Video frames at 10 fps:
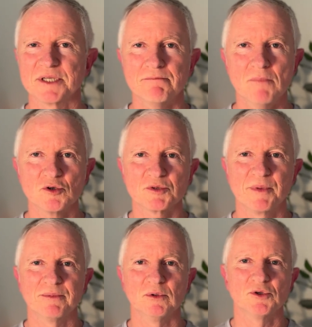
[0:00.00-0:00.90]
and most
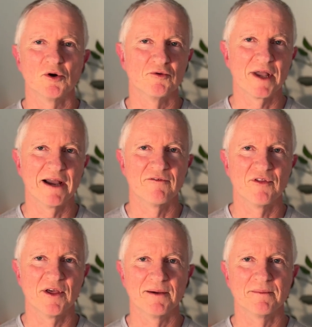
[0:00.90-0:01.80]
people don't have
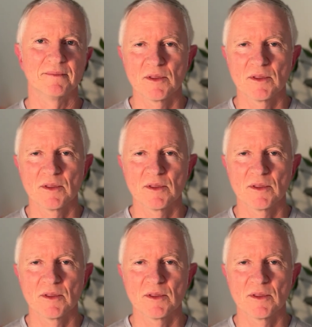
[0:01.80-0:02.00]
them.